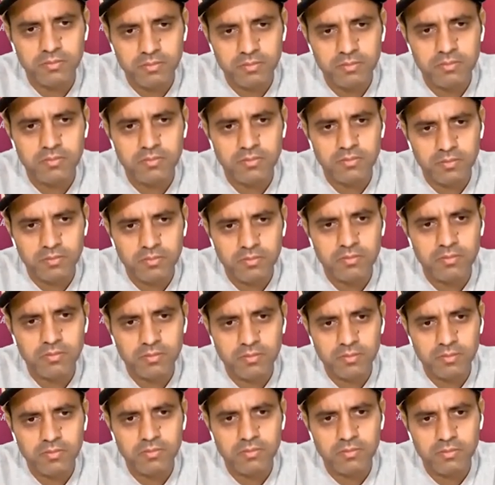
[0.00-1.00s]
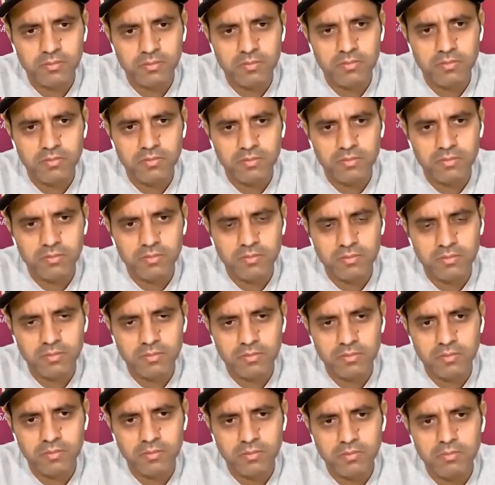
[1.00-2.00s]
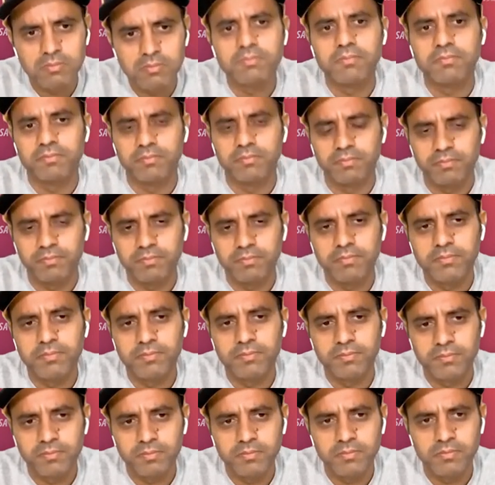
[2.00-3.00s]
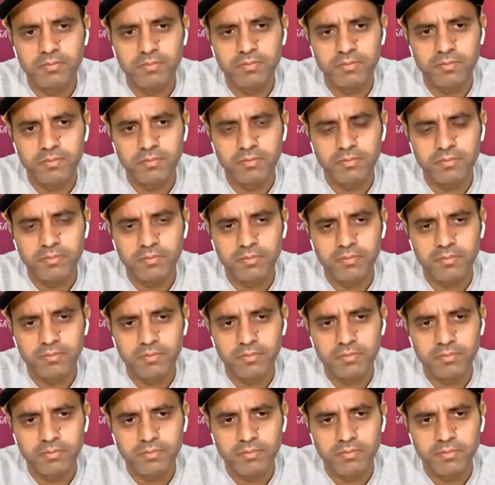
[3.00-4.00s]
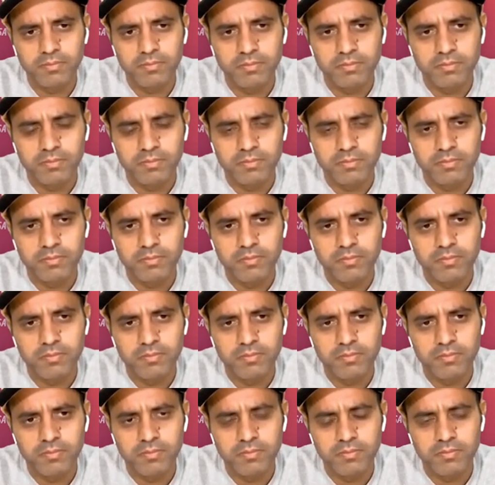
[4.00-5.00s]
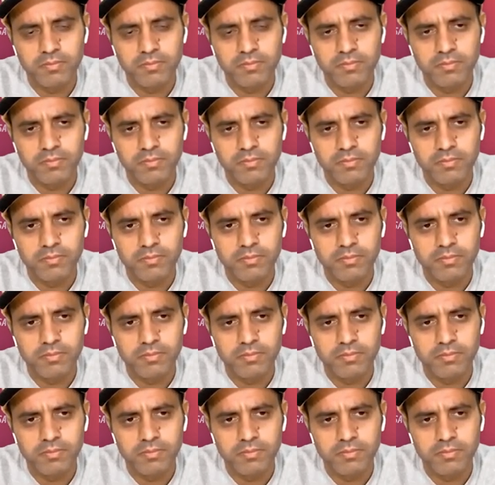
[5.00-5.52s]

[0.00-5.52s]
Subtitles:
This person isn't speaking.